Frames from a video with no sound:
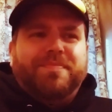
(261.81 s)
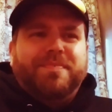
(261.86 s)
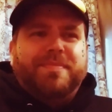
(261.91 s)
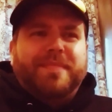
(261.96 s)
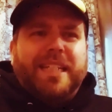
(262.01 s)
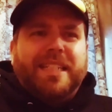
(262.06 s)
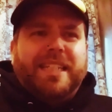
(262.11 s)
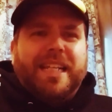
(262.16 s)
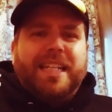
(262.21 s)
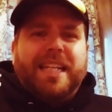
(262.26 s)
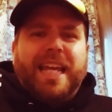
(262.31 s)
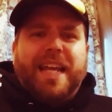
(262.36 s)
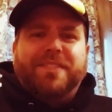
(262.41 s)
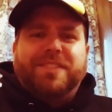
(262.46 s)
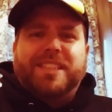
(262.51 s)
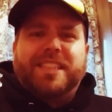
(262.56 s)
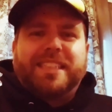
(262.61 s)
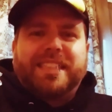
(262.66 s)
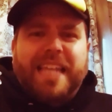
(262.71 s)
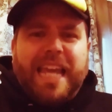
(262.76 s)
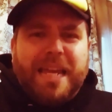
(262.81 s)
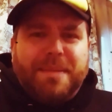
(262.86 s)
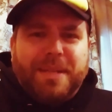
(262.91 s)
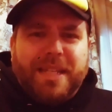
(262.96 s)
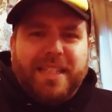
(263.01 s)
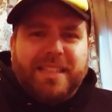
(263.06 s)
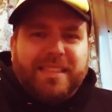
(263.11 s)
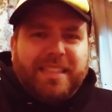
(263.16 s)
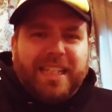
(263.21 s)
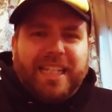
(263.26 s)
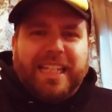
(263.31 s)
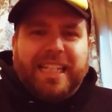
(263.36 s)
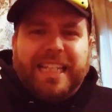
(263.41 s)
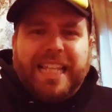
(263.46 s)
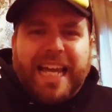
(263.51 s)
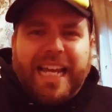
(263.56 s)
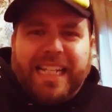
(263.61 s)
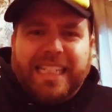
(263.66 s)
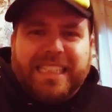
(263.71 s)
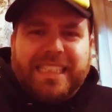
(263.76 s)
They tend to have scabies and
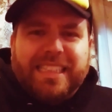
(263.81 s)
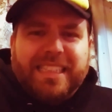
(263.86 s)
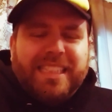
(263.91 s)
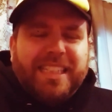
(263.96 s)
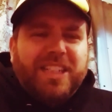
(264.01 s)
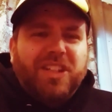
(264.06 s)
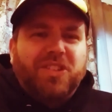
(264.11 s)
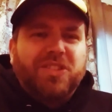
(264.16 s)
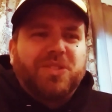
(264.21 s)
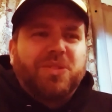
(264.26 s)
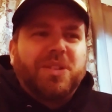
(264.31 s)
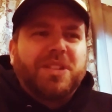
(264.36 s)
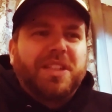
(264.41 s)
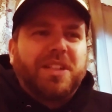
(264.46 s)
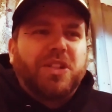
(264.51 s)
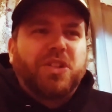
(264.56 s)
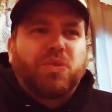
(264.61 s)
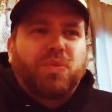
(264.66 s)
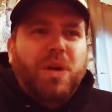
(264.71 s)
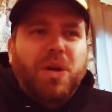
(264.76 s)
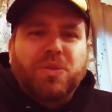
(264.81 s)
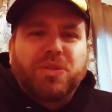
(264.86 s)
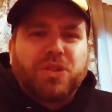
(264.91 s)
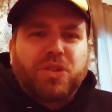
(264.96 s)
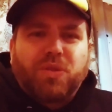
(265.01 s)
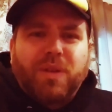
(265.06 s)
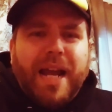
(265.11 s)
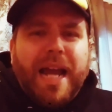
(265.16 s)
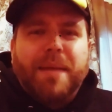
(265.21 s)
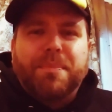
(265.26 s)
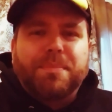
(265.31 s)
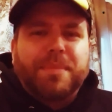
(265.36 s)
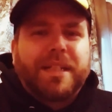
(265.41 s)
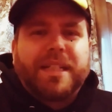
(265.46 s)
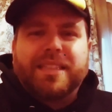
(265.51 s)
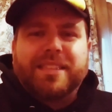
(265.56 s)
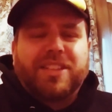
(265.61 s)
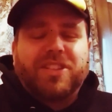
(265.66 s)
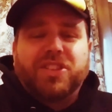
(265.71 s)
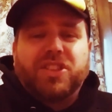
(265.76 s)
lice and all sorts of gross crap
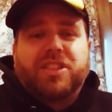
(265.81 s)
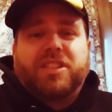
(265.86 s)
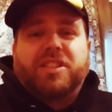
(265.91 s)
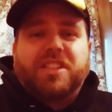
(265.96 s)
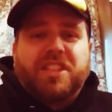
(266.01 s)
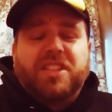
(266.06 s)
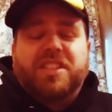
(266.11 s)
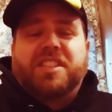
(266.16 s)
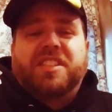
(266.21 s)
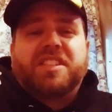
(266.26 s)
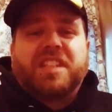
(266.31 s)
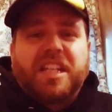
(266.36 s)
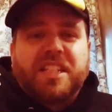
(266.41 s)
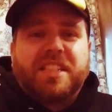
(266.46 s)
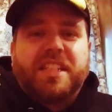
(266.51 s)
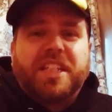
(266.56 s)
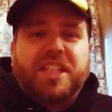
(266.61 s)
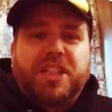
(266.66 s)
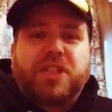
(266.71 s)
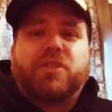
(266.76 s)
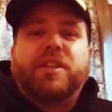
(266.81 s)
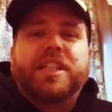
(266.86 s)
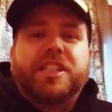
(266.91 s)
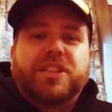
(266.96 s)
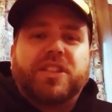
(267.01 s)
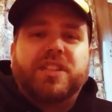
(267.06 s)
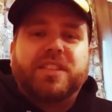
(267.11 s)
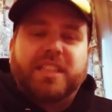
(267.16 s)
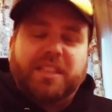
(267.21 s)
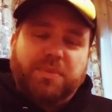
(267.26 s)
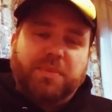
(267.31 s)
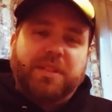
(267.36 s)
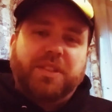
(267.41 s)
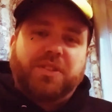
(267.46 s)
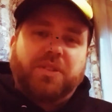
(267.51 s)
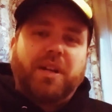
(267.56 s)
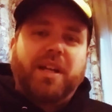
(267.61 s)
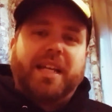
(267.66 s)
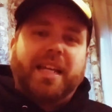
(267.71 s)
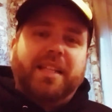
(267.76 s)
because they're just disgusting creatures. That's
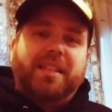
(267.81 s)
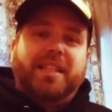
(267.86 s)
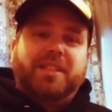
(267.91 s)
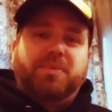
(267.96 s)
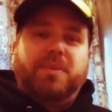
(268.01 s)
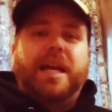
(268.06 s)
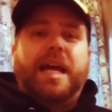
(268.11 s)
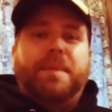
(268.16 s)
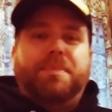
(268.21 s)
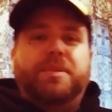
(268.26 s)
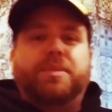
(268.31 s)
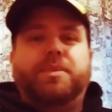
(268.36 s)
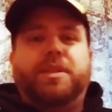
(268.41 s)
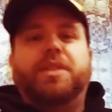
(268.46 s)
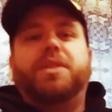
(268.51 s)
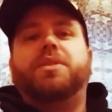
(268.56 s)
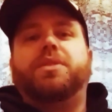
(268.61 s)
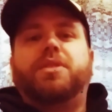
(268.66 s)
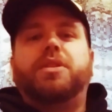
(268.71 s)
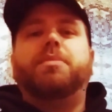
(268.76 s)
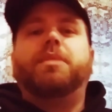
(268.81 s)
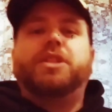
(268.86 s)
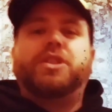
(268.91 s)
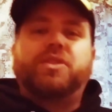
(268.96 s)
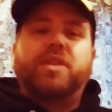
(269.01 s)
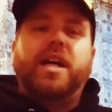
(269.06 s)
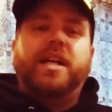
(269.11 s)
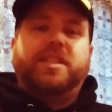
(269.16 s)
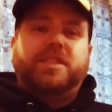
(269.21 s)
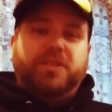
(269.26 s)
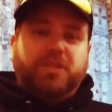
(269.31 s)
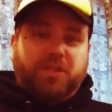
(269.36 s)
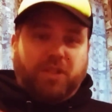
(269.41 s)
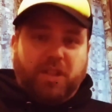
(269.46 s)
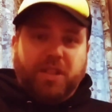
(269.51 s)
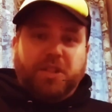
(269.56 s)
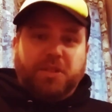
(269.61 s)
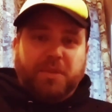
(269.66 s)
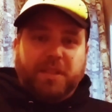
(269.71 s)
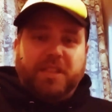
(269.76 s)
what happens when you use too much drugs. You
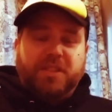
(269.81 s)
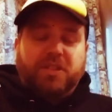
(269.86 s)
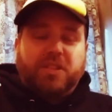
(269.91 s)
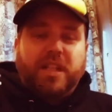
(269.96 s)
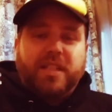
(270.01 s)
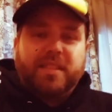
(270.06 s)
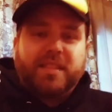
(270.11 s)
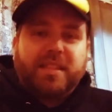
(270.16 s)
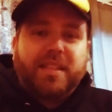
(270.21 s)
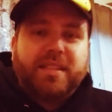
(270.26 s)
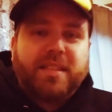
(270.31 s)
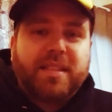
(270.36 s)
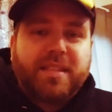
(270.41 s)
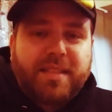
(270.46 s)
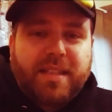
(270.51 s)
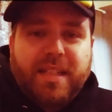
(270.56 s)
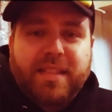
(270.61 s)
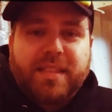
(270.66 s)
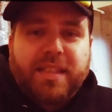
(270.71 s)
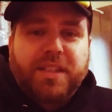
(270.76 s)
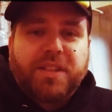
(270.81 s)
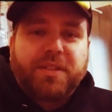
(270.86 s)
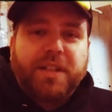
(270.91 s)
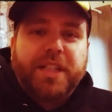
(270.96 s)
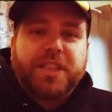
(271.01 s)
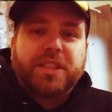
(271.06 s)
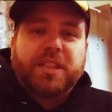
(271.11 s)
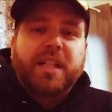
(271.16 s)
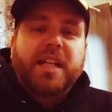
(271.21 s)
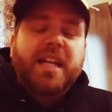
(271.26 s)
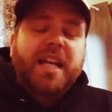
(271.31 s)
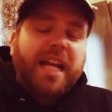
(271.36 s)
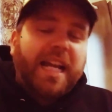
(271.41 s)
turn into a disgusting creature.